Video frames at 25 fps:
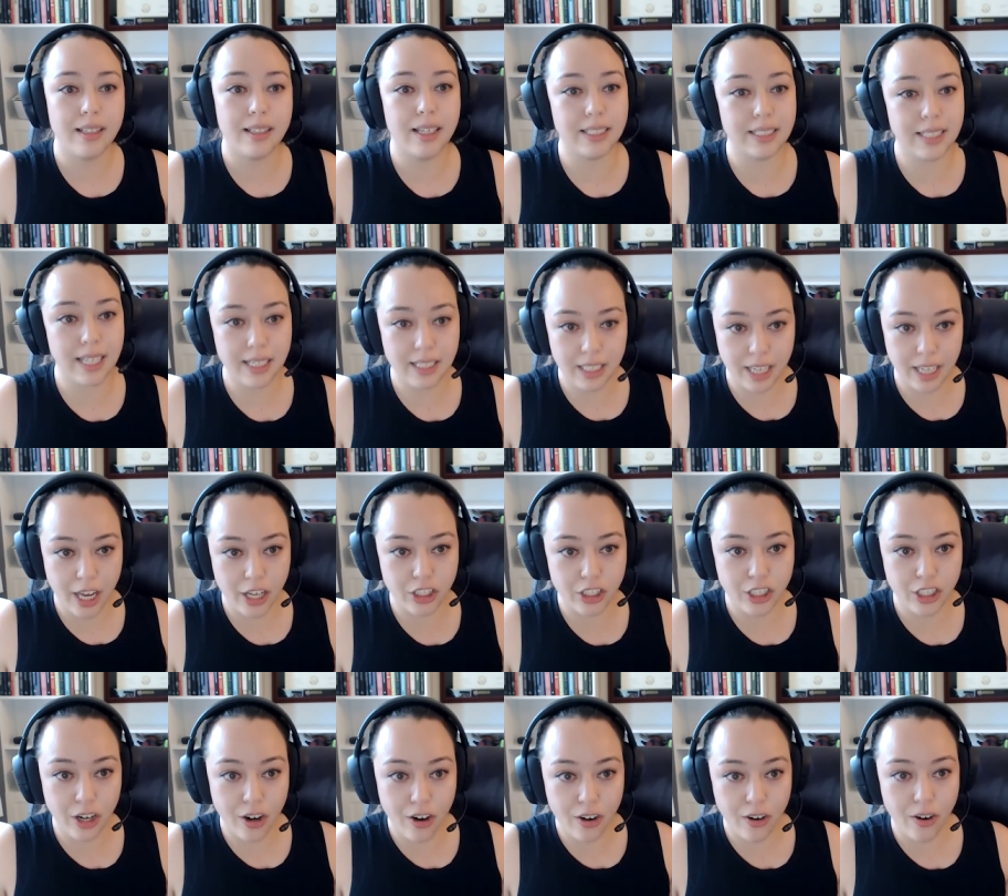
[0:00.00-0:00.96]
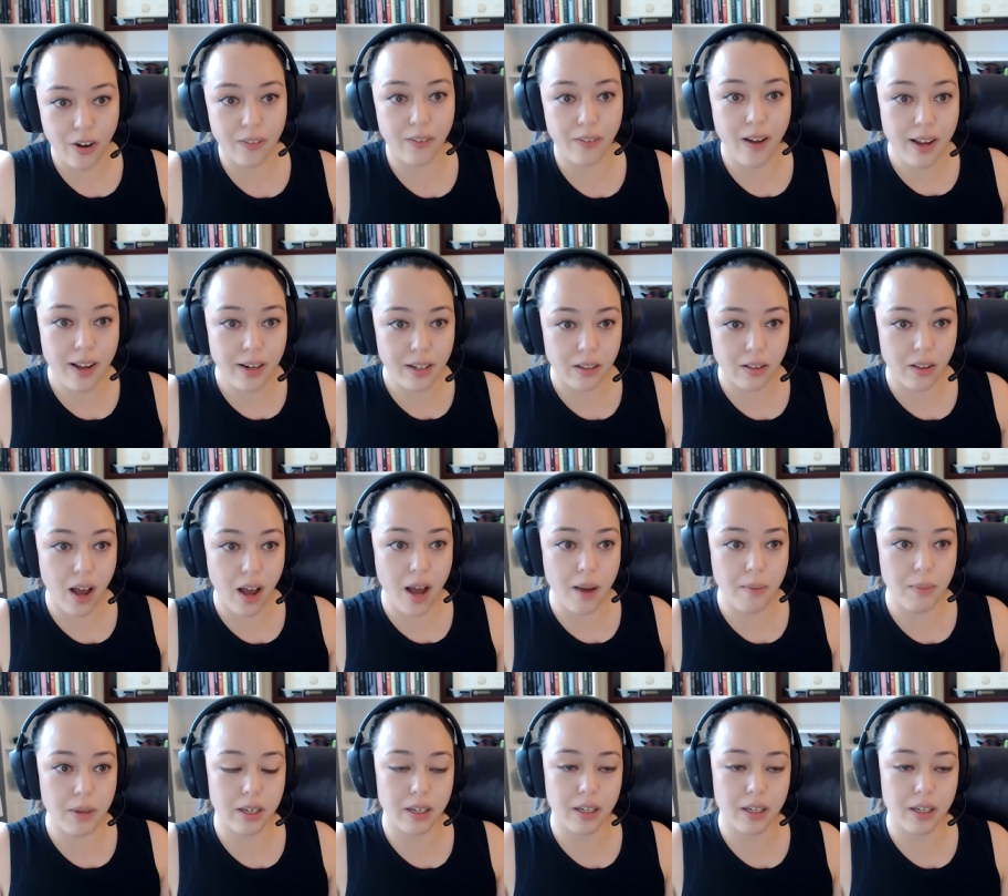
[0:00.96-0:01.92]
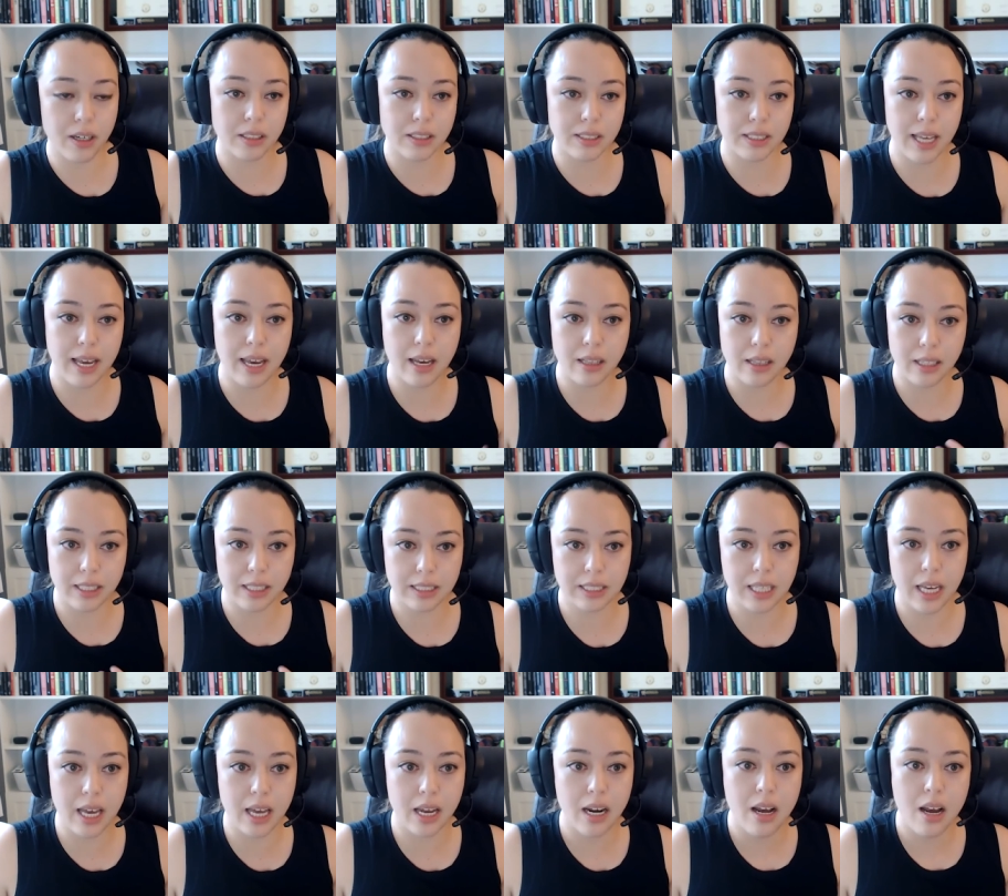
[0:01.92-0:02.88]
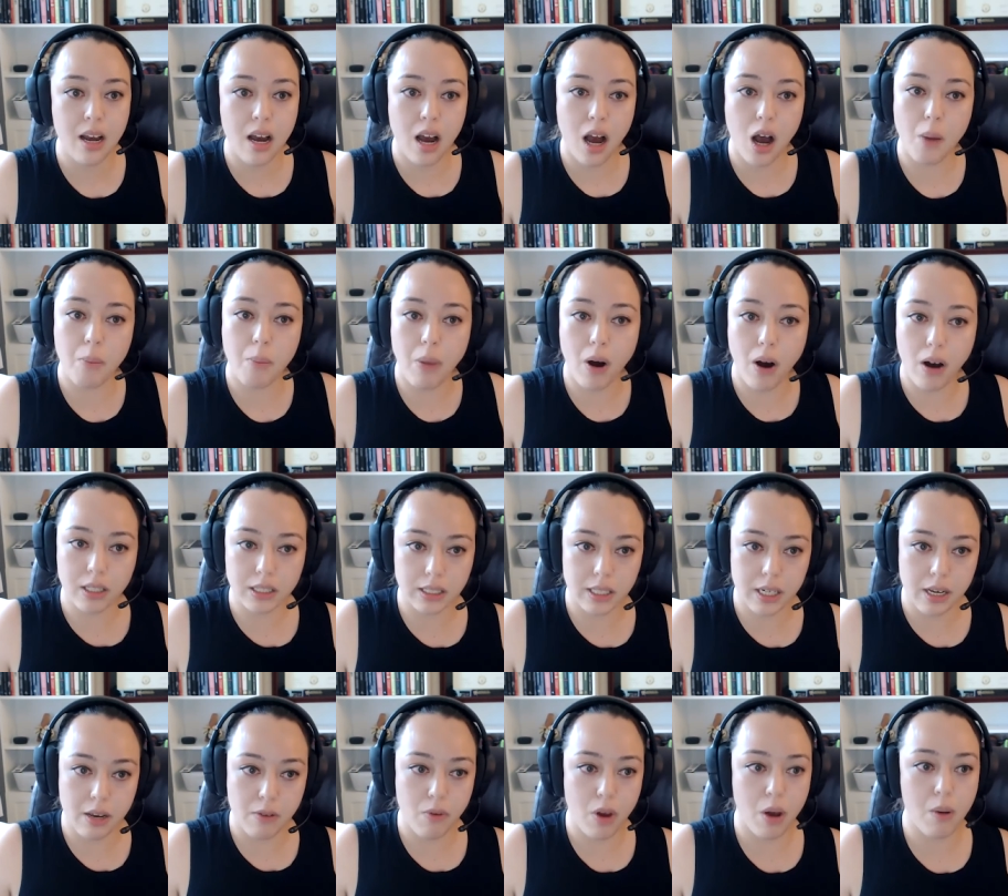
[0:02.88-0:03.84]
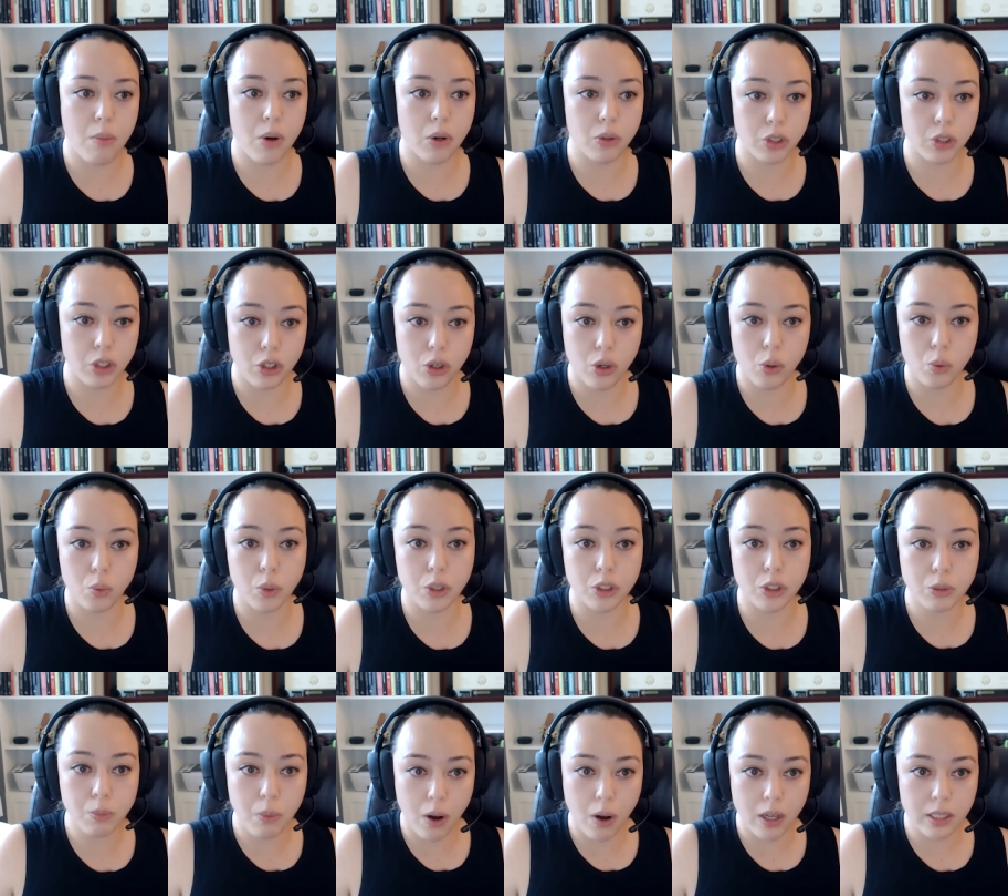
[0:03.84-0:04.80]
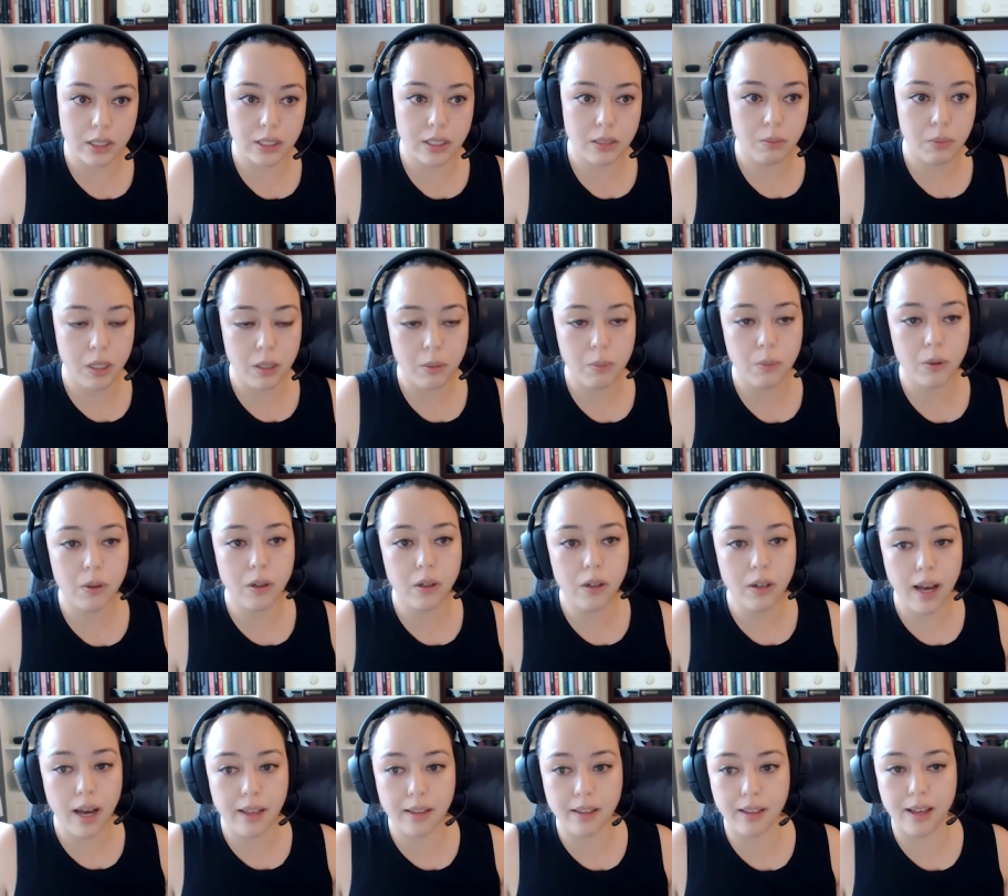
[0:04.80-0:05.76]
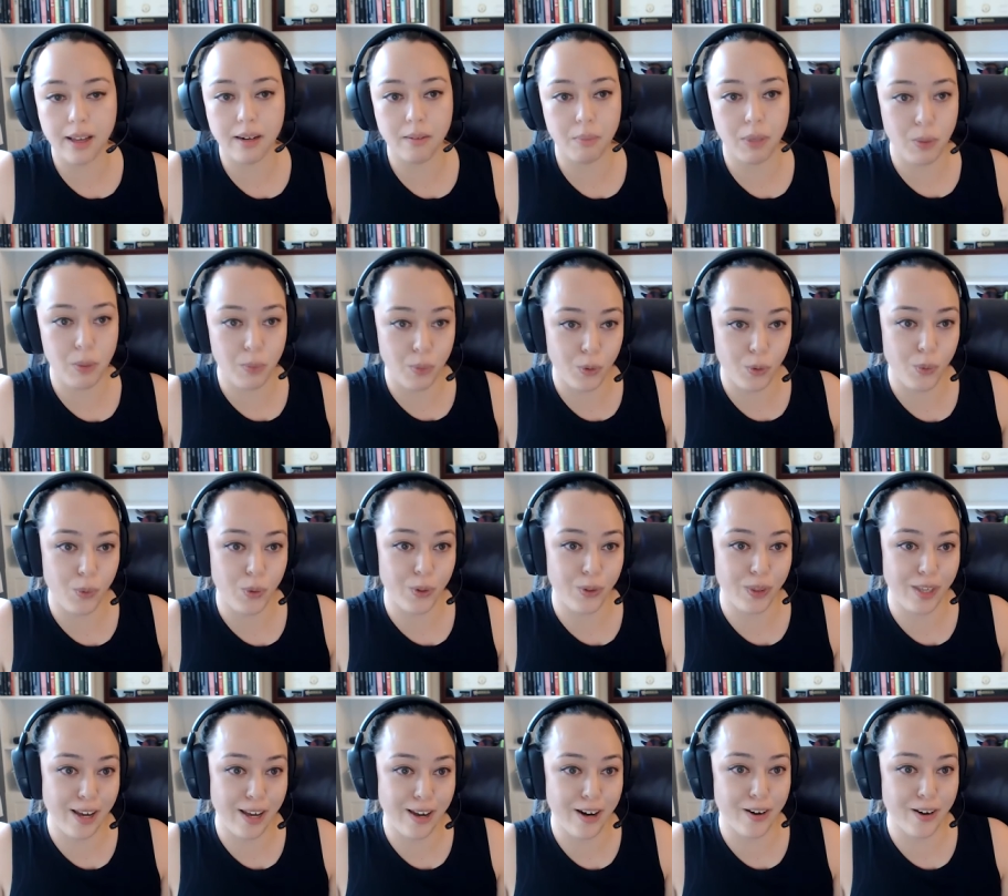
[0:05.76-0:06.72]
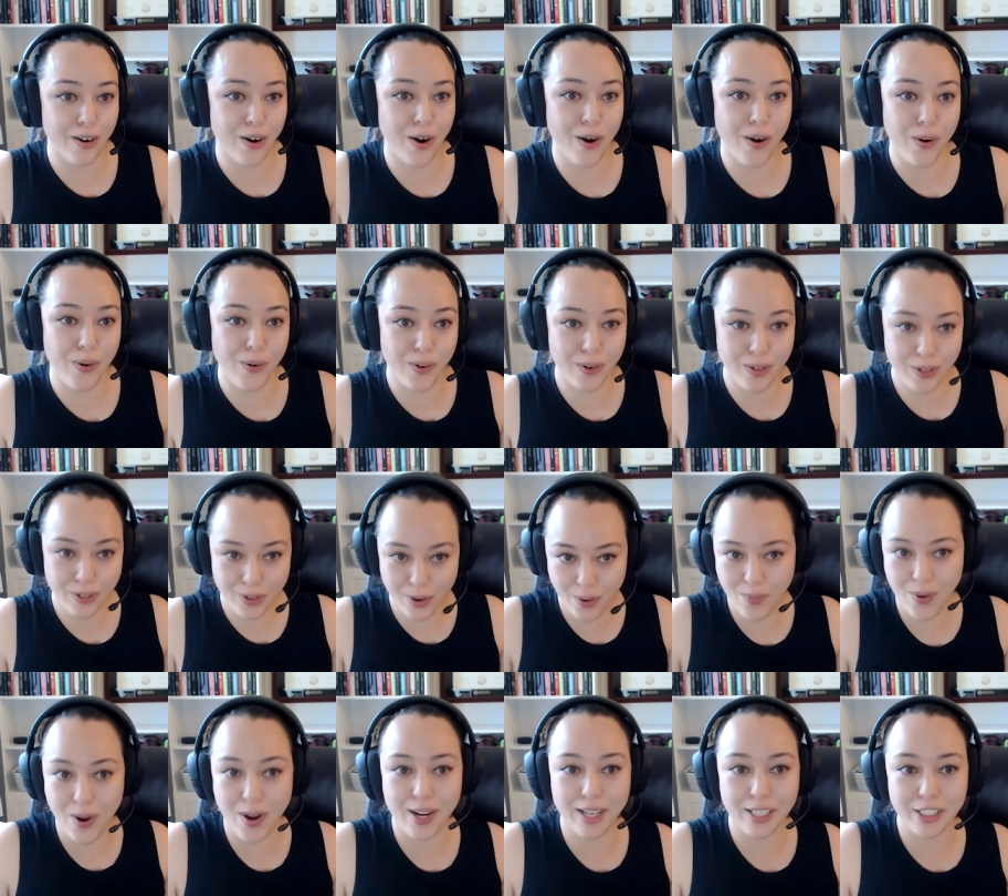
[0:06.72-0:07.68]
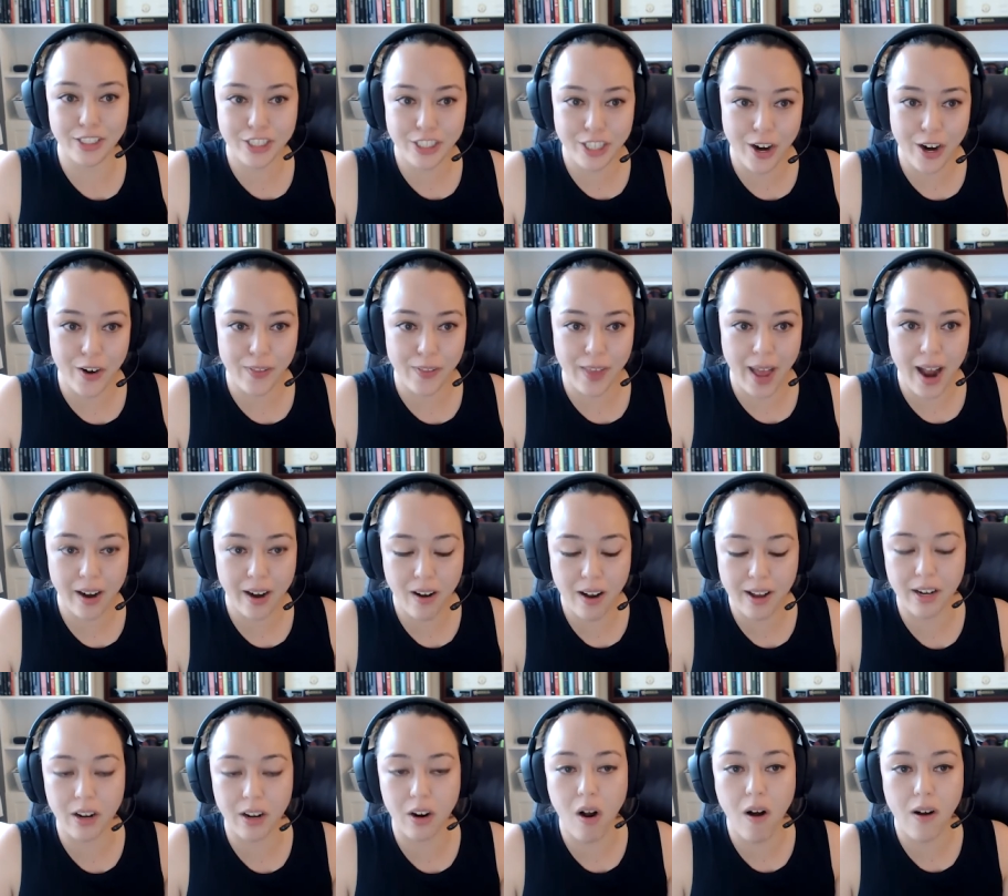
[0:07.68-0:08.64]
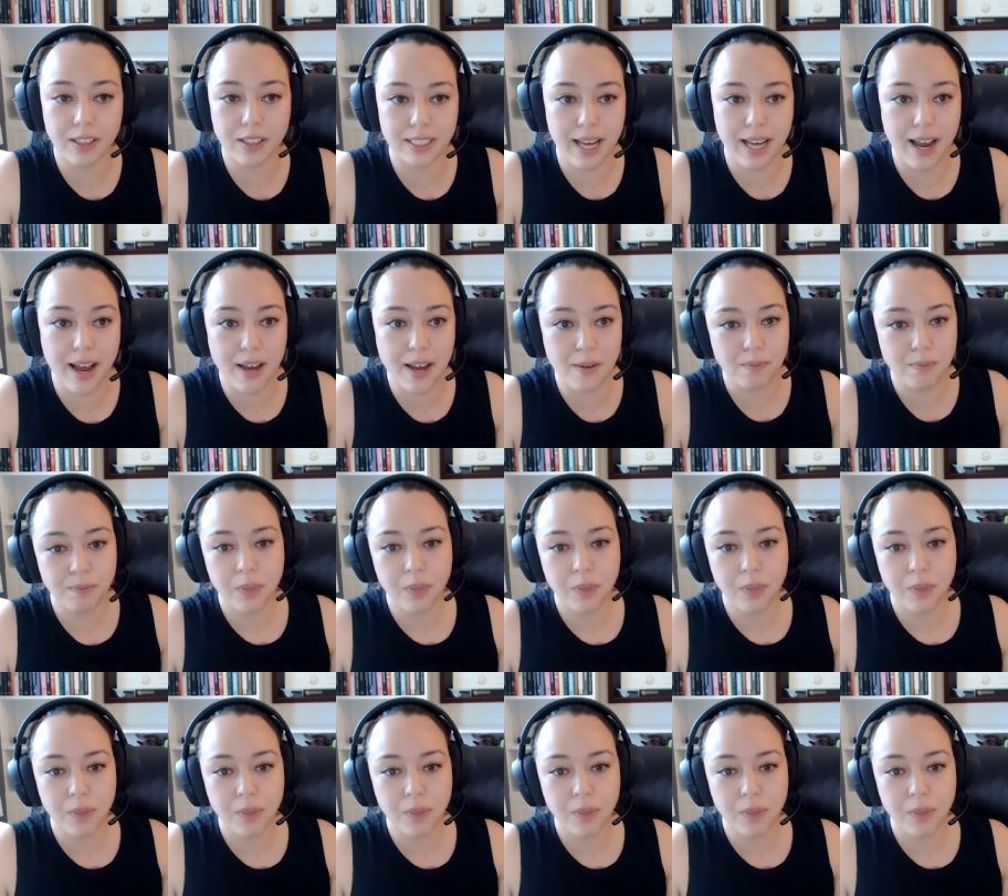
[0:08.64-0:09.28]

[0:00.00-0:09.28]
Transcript: they tend to get shared online a lot because they elicit a positive emotional response in people, and then people will there go go on and share that kind of content.